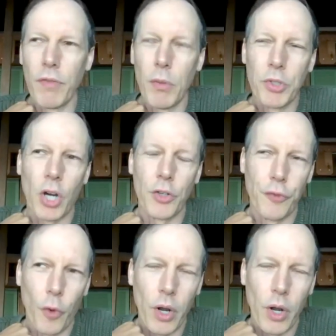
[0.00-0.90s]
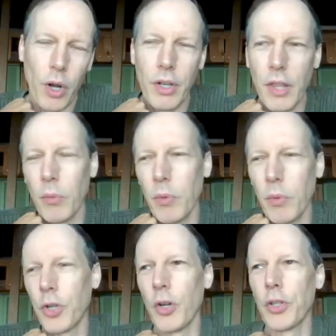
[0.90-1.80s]
of them will charge $400, and another one
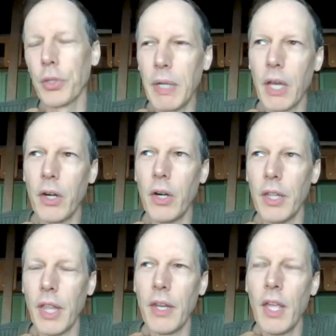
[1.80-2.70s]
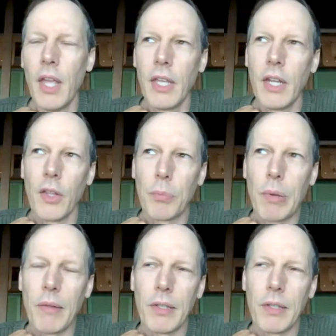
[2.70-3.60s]
will charge $300, and then they'll
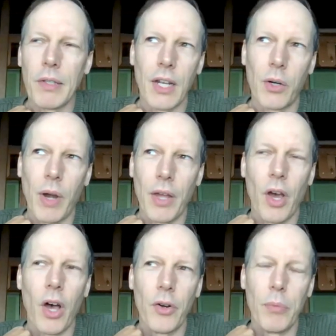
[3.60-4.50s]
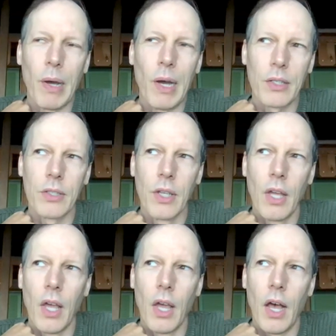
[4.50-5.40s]
probably settle around $100.
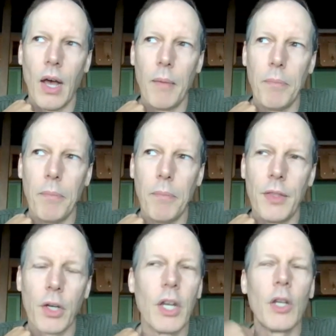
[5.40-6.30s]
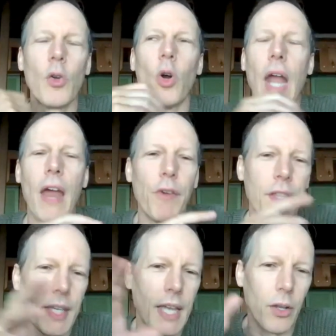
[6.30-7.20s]
They're going to ignore
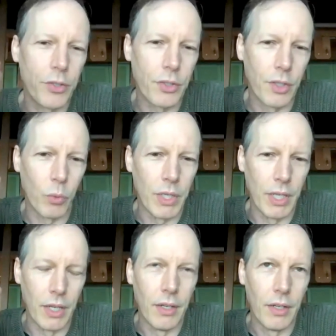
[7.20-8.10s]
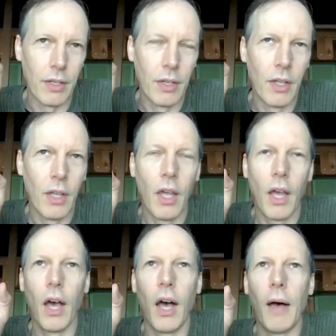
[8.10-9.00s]
everything else that we did,
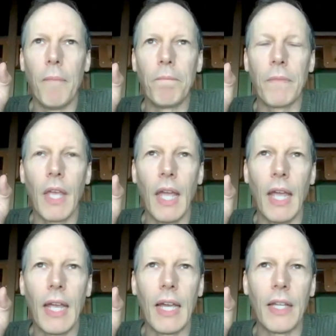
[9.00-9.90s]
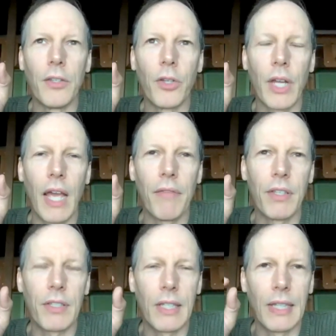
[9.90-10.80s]
and you're going to have
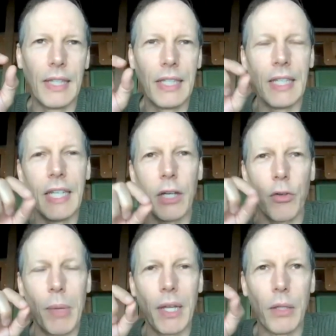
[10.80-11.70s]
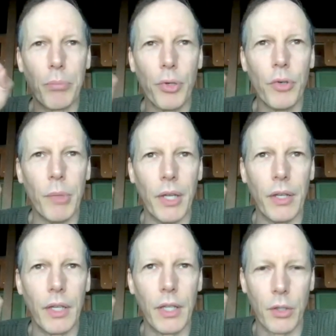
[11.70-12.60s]
this little incremental improvement
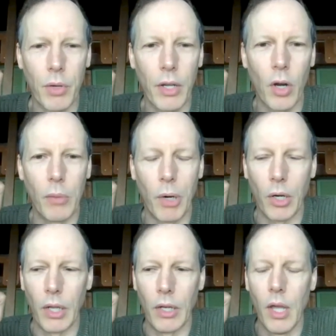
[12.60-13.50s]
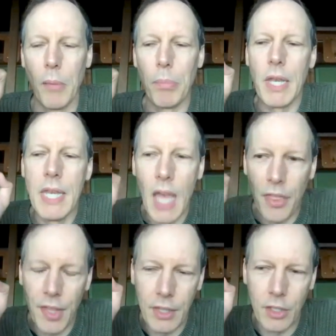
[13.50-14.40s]
in the credit card market, but
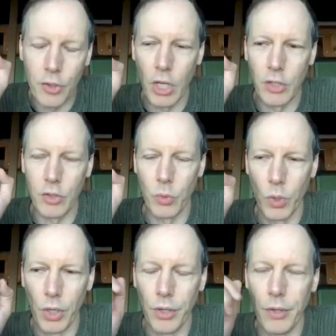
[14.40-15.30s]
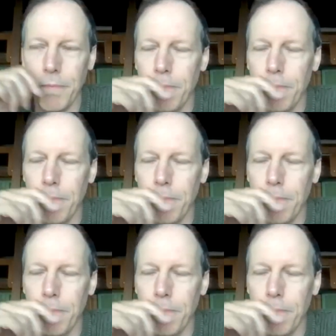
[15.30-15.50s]
nothing that changes the world.